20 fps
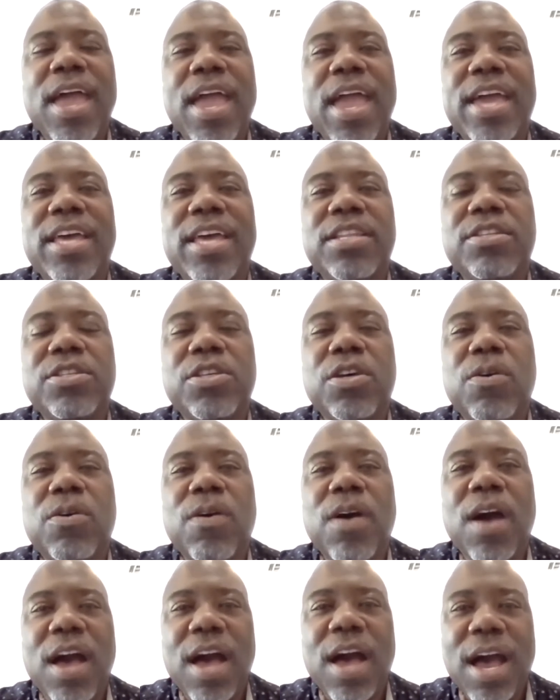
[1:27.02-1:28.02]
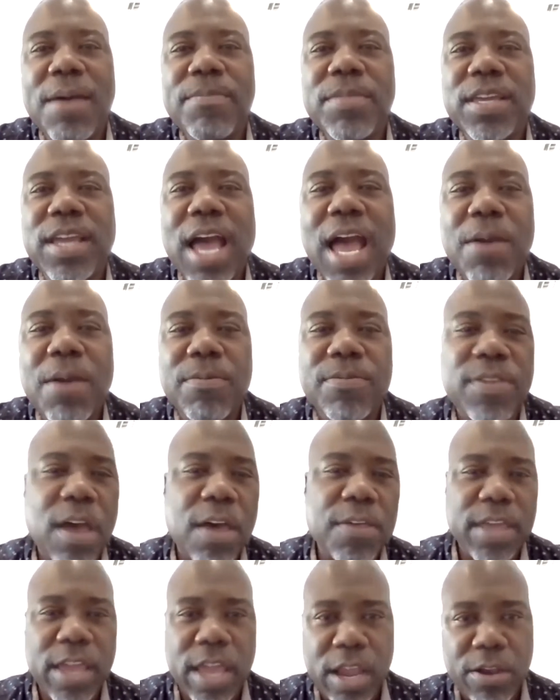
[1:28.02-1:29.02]
And so I'm the guy with
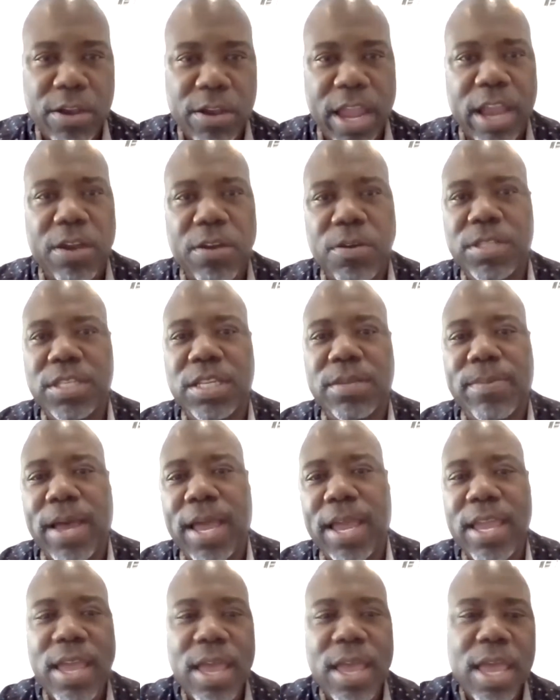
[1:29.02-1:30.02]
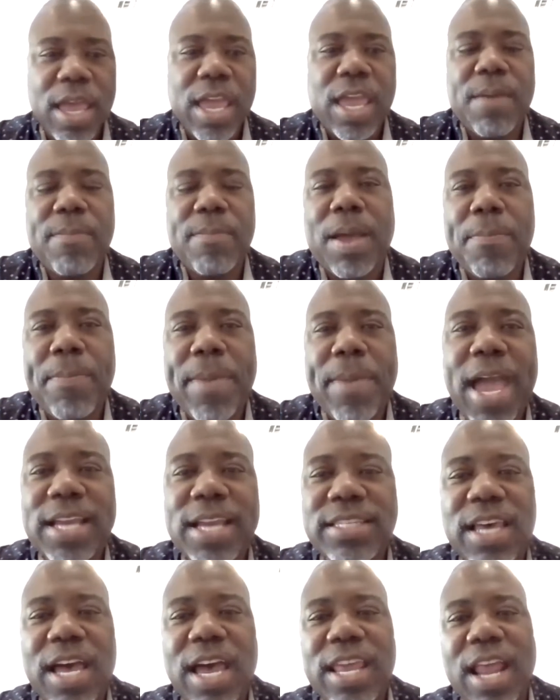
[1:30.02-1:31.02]
all the arrows in my
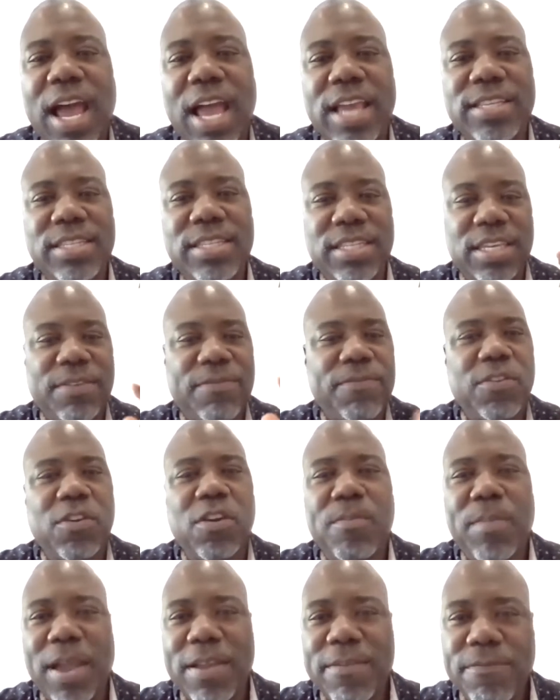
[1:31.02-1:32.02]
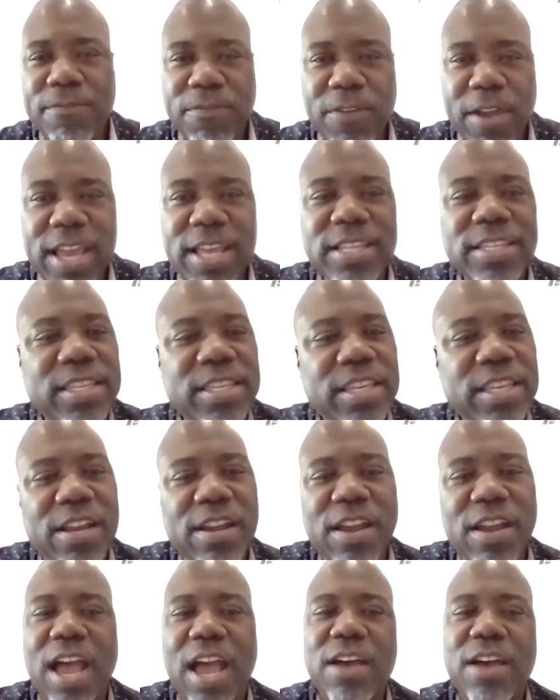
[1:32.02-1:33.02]
backside. I see a few of my friends
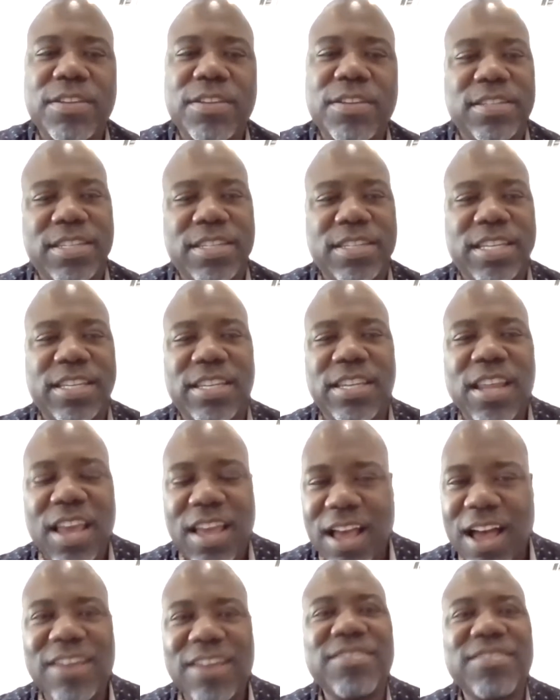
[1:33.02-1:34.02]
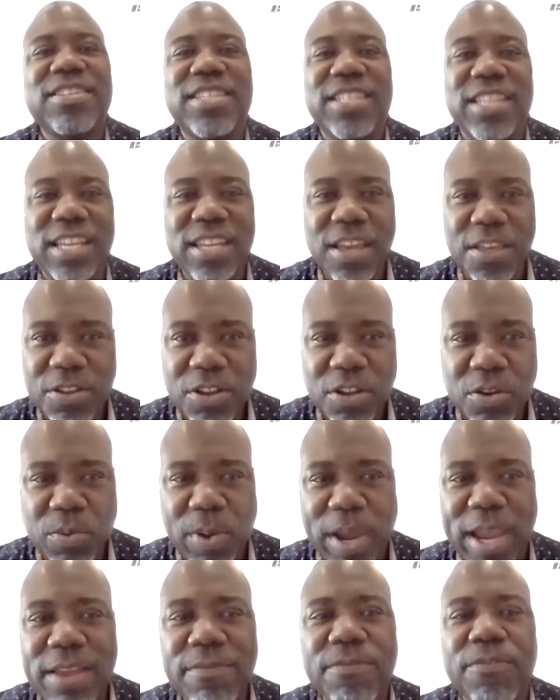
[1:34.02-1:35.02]
here. I also see another
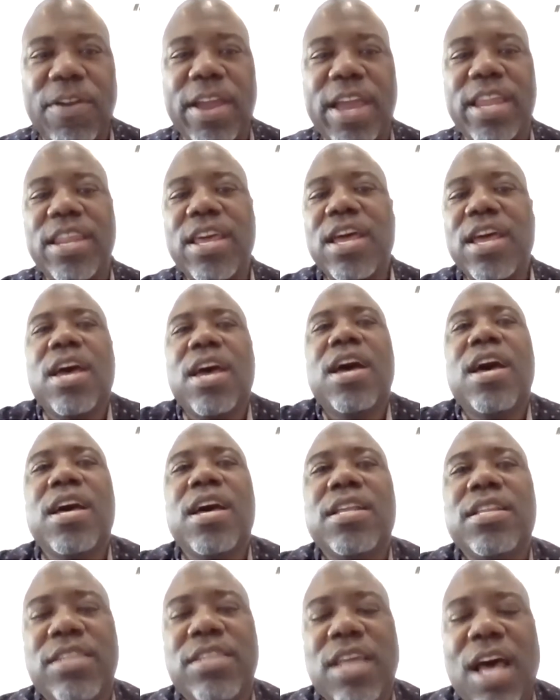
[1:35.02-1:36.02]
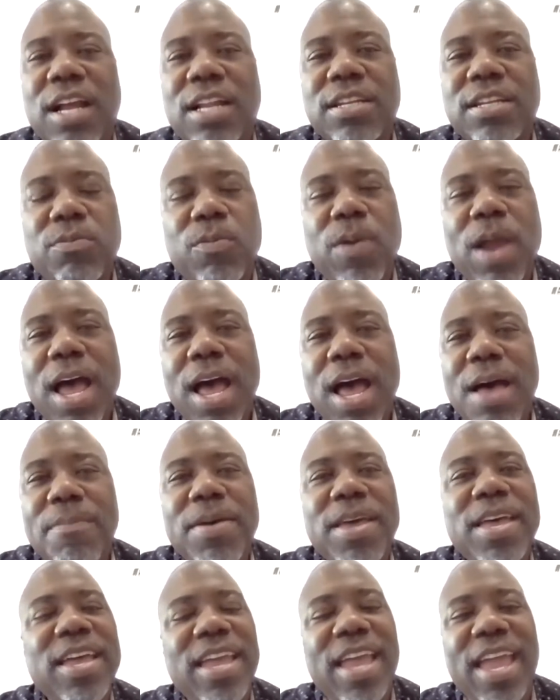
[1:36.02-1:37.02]
great friend, Doc
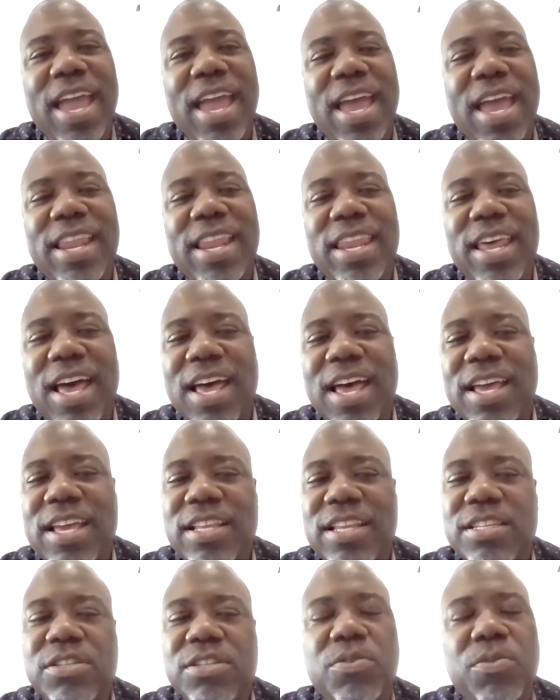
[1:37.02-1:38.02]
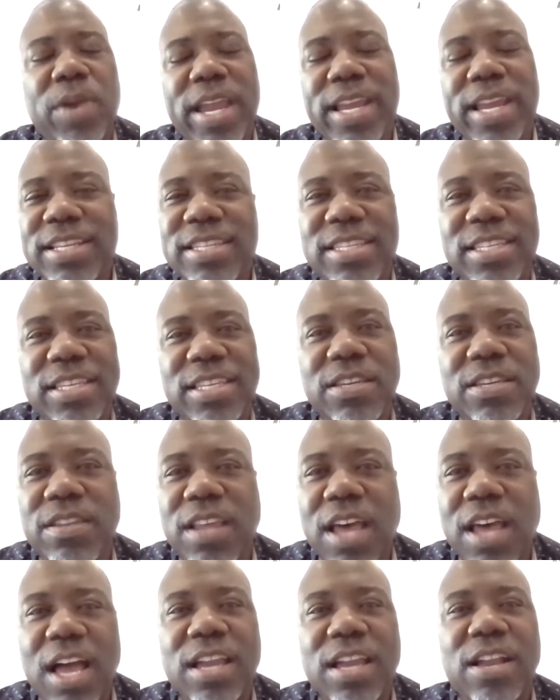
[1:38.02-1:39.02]
Rob, and it's great to see you,
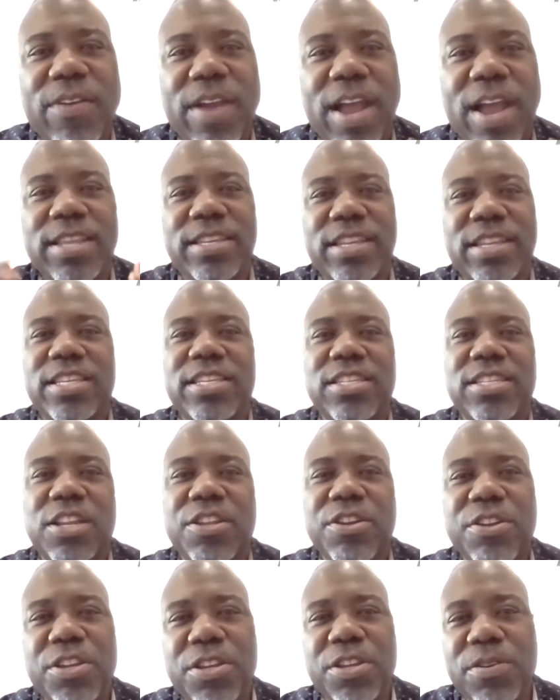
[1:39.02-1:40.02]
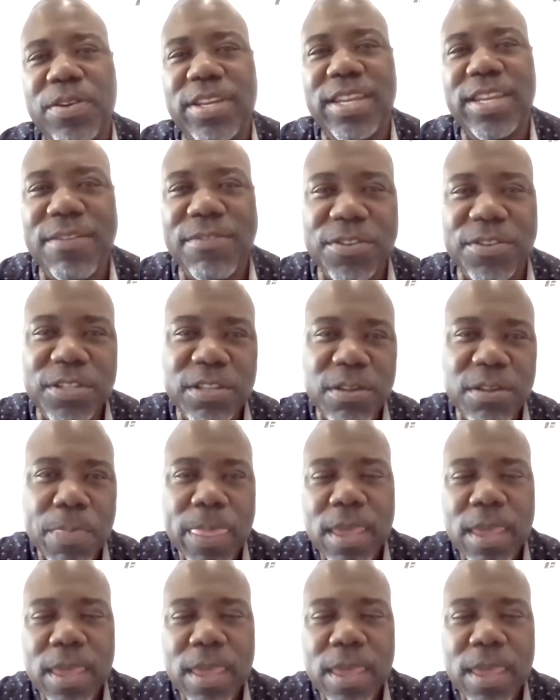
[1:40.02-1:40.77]
Doc. Congratulations on your new endeavors.